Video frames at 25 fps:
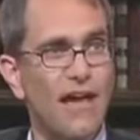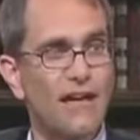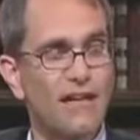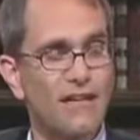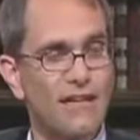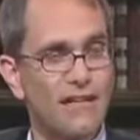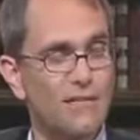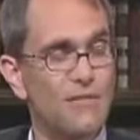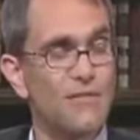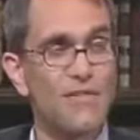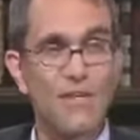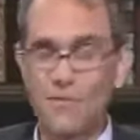
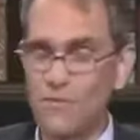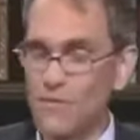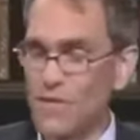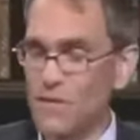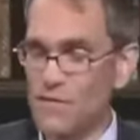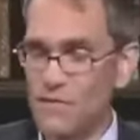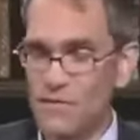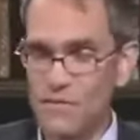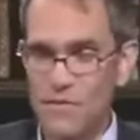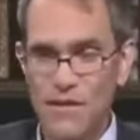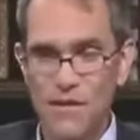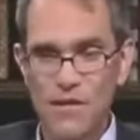And
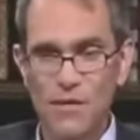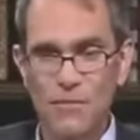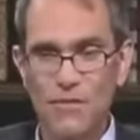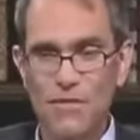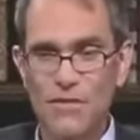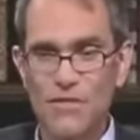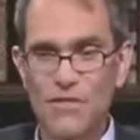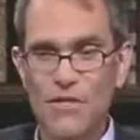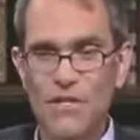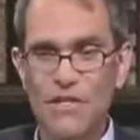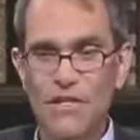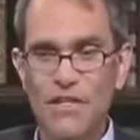sometimes better
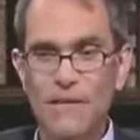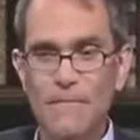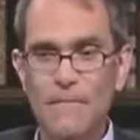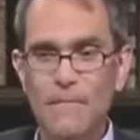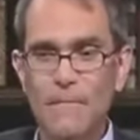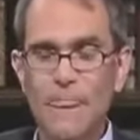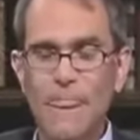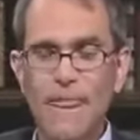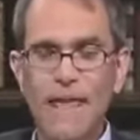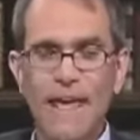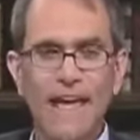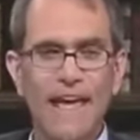music.
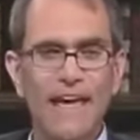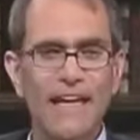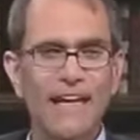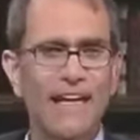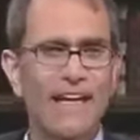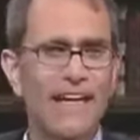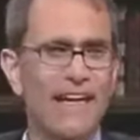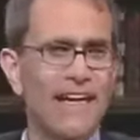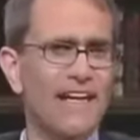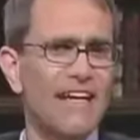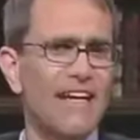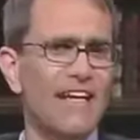And
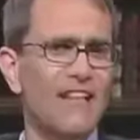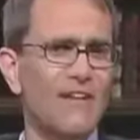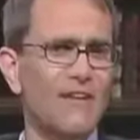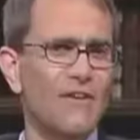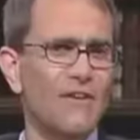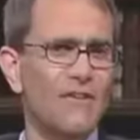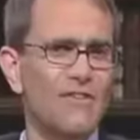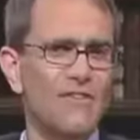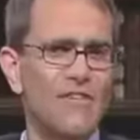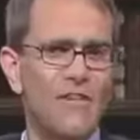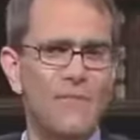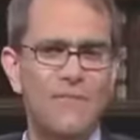I
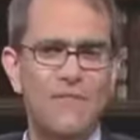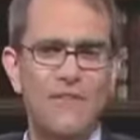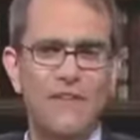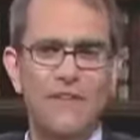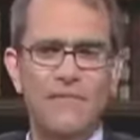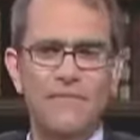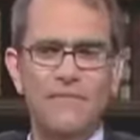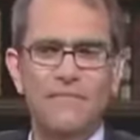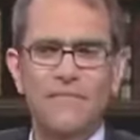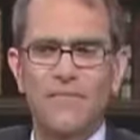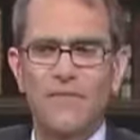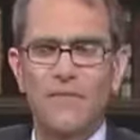learned
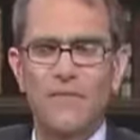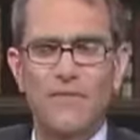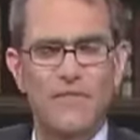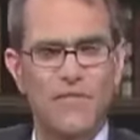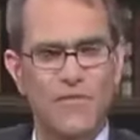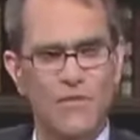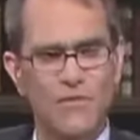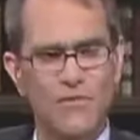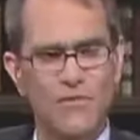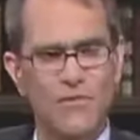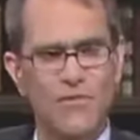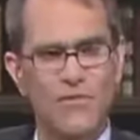something that was
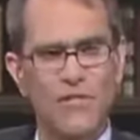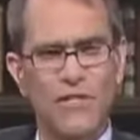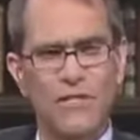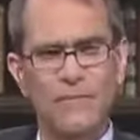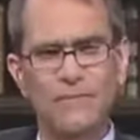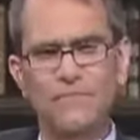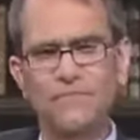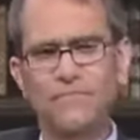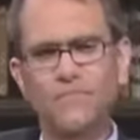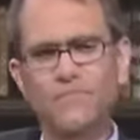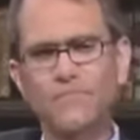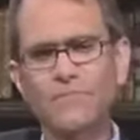
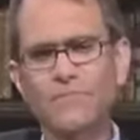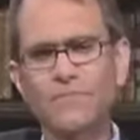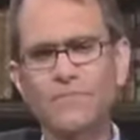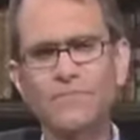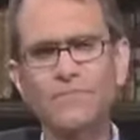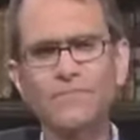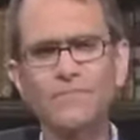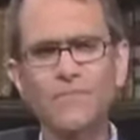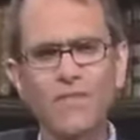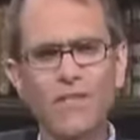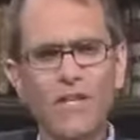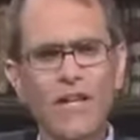interesting.
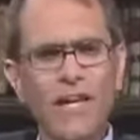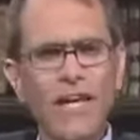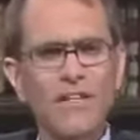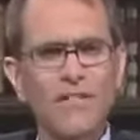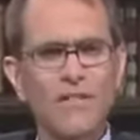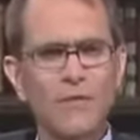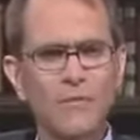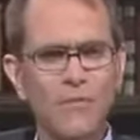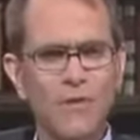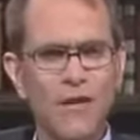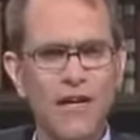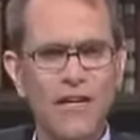
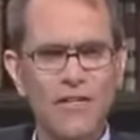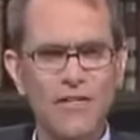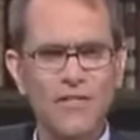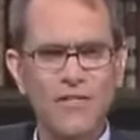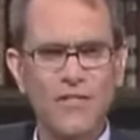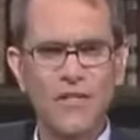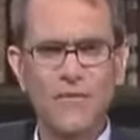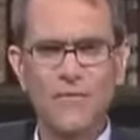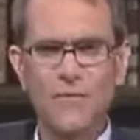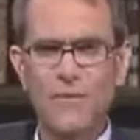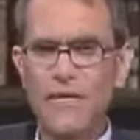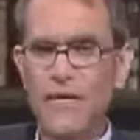As a
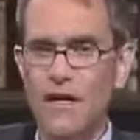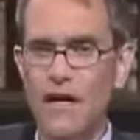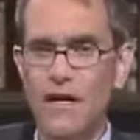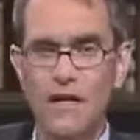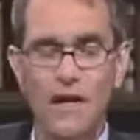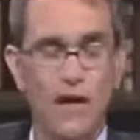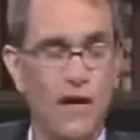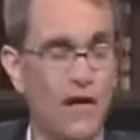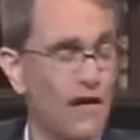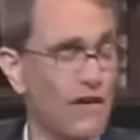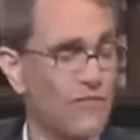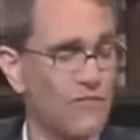Protestant, we
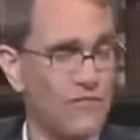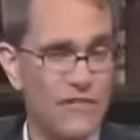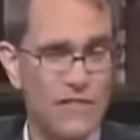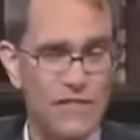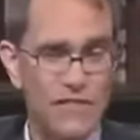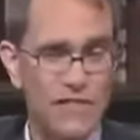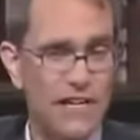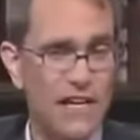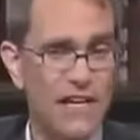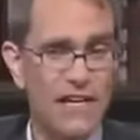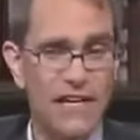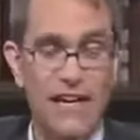
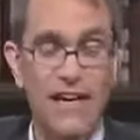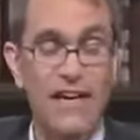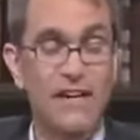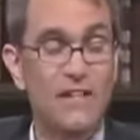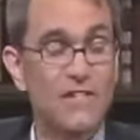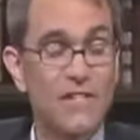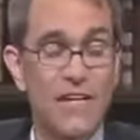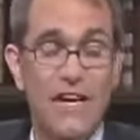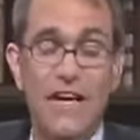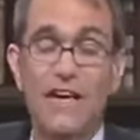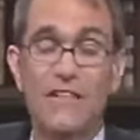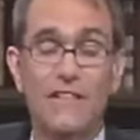often got
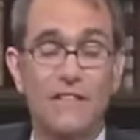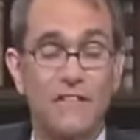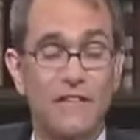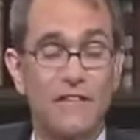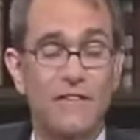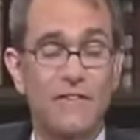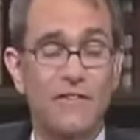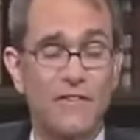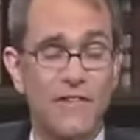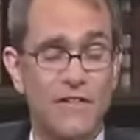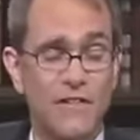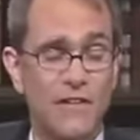
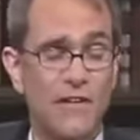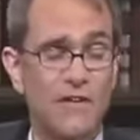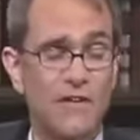ex-Catholics in